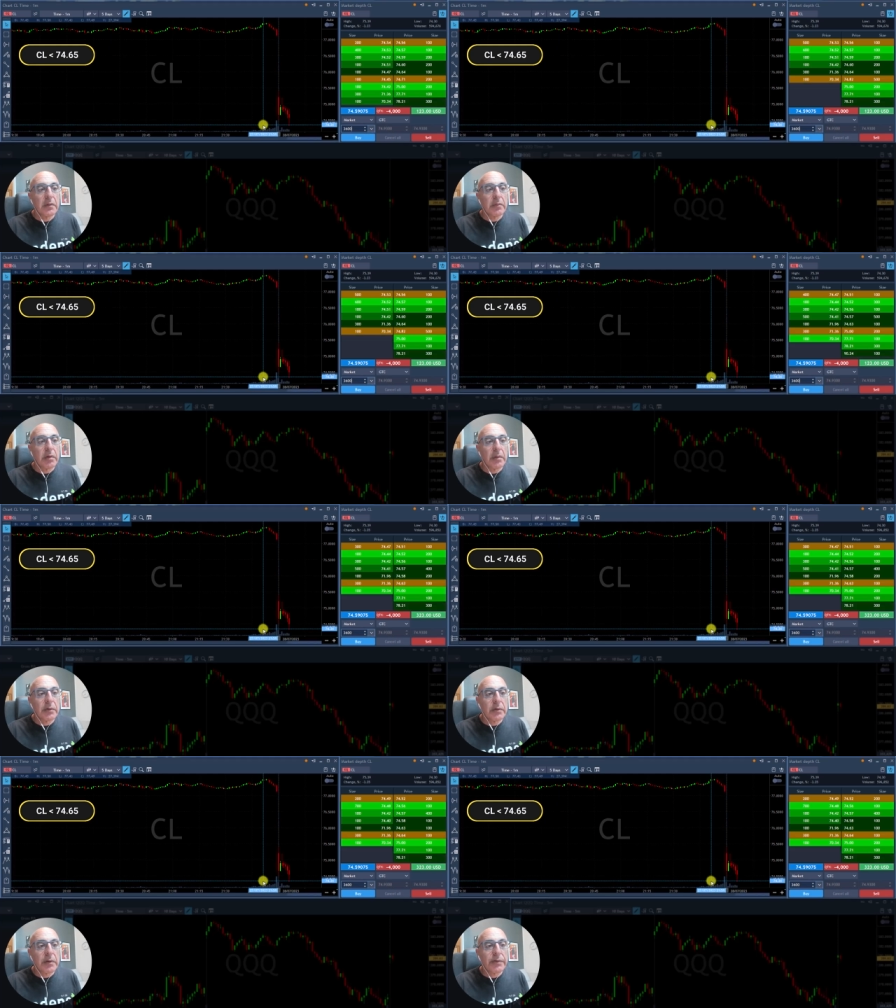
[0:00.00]
Probably
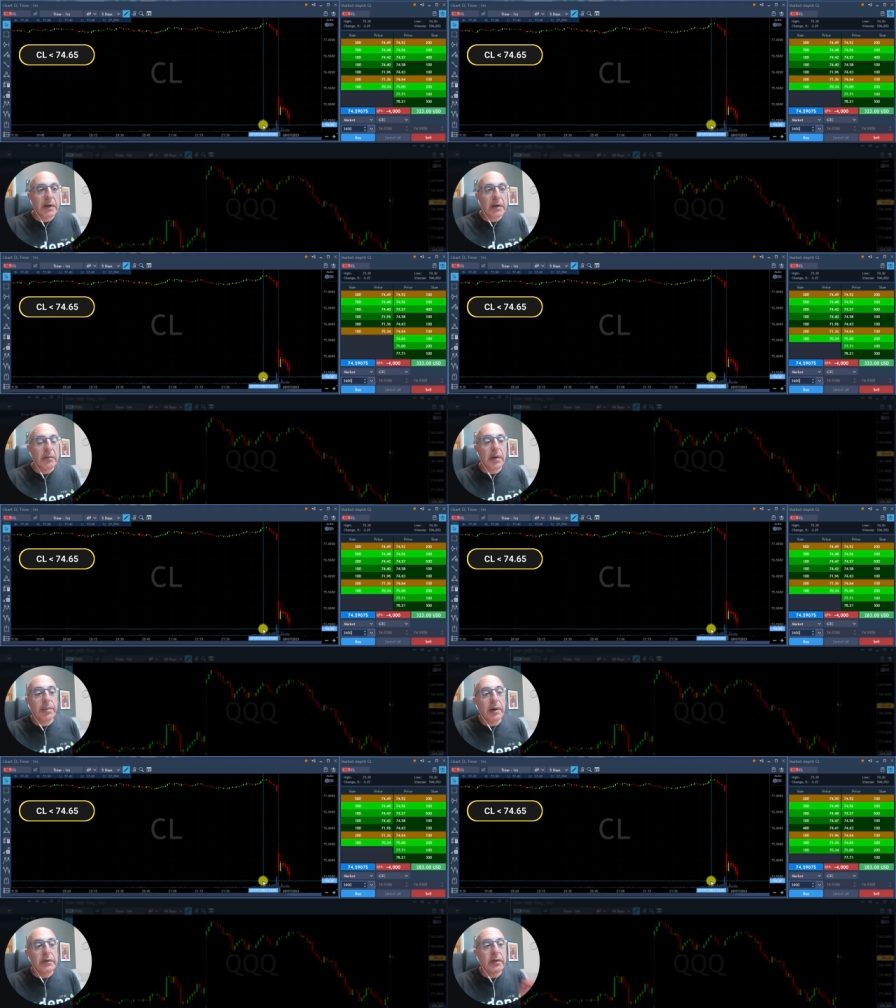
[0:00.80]
should have taken my
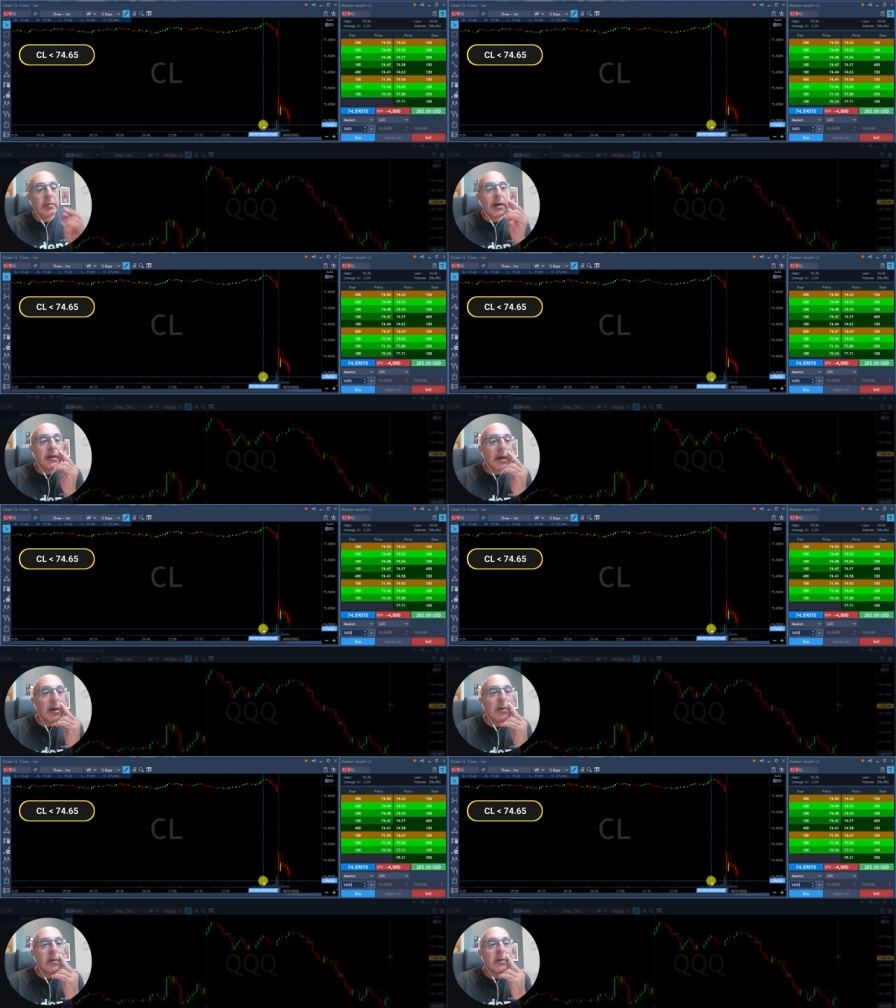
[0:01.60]
partial by now.